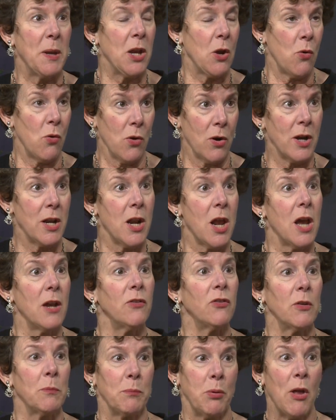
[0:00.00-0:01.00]

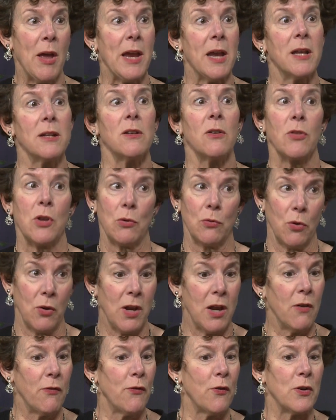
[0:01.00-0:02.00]
organized and planned, and they're
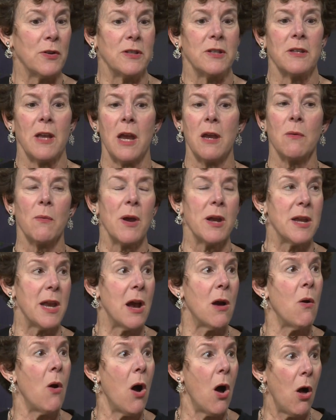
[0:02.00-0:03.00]
looking for a site right
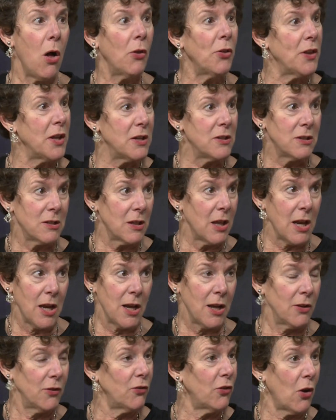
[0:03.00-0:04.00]
now. All these
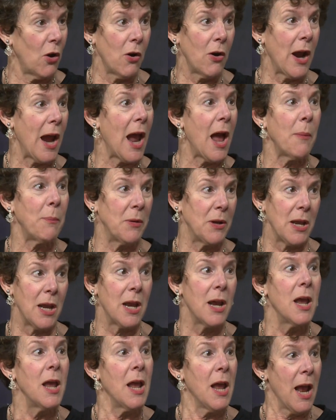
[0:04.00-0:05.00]
things are
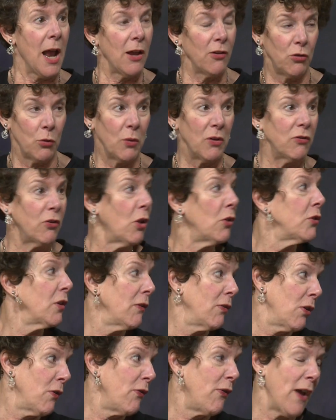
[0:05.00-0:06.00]
happening as a result
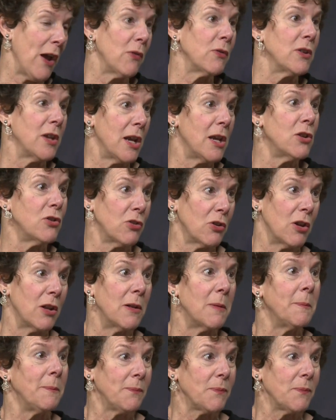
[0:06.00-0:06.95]
of the foundation